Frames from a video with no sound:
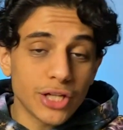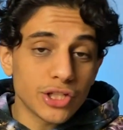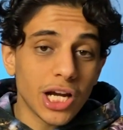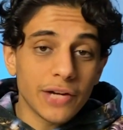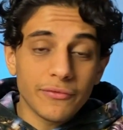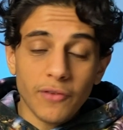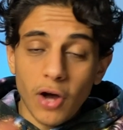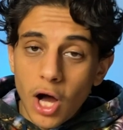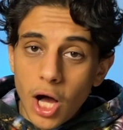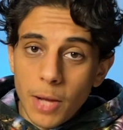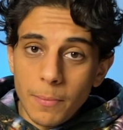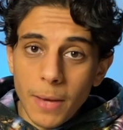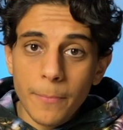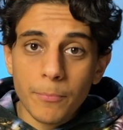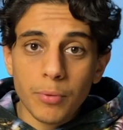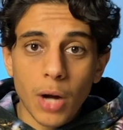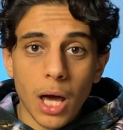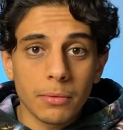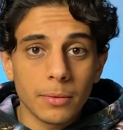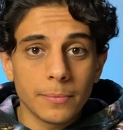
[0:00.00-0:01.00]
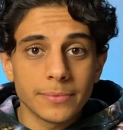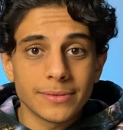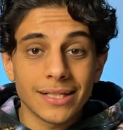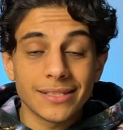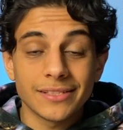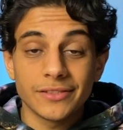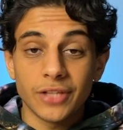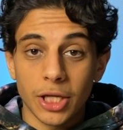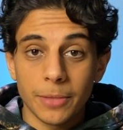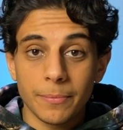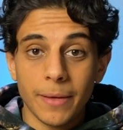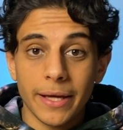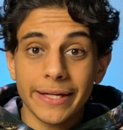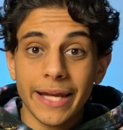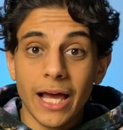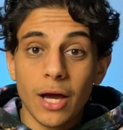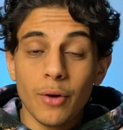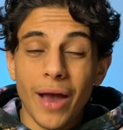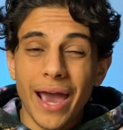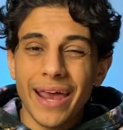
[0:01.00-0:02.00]
have all my problem sets done by
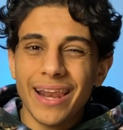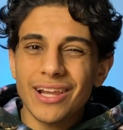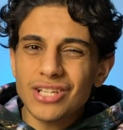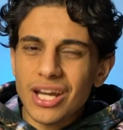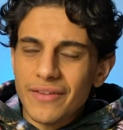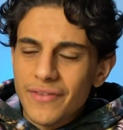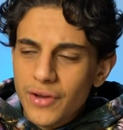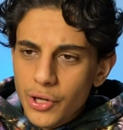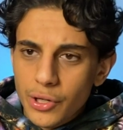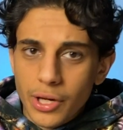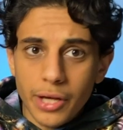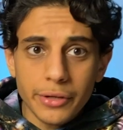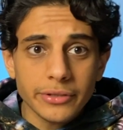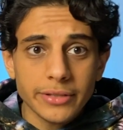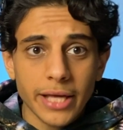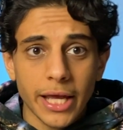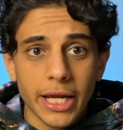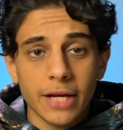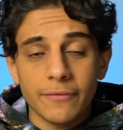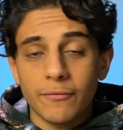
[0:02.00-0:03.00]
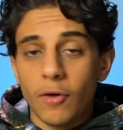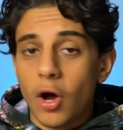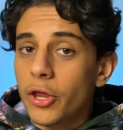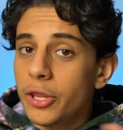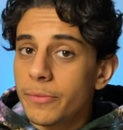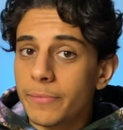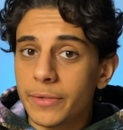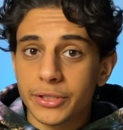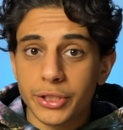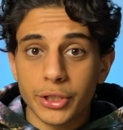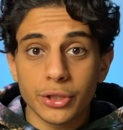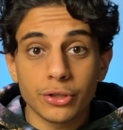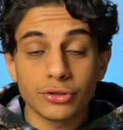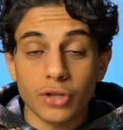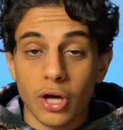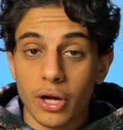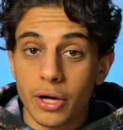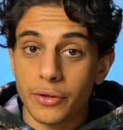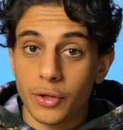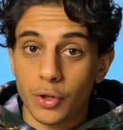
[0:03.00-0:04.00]
now, and I should have a good understanding of all the material
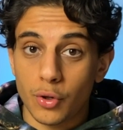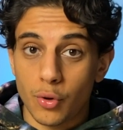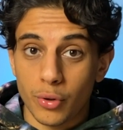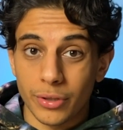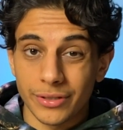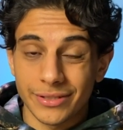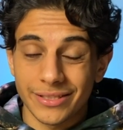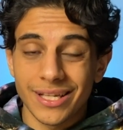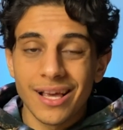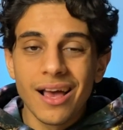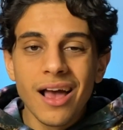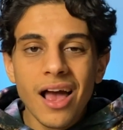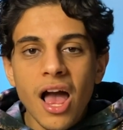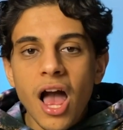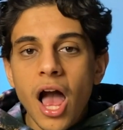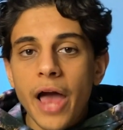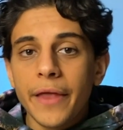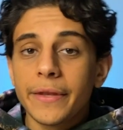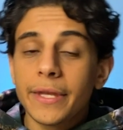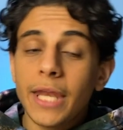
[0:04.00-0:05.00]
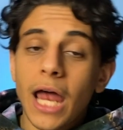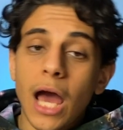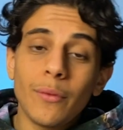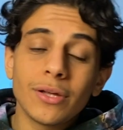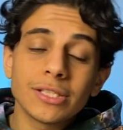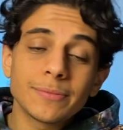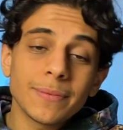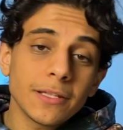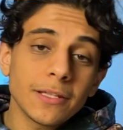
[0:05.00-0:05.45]
taught in the course. Now, I'll spend the